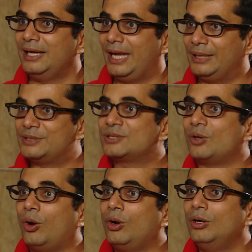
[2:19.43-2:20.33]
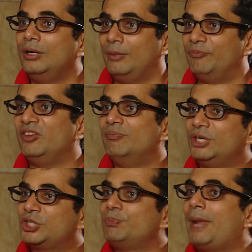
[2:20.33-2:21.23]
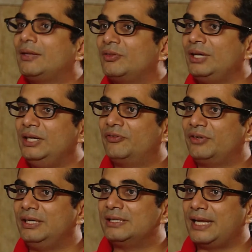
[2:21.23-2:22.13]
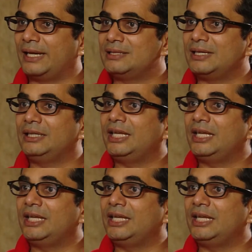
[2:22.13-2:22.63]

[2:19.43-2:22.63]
and saw we mishmatched three different designs and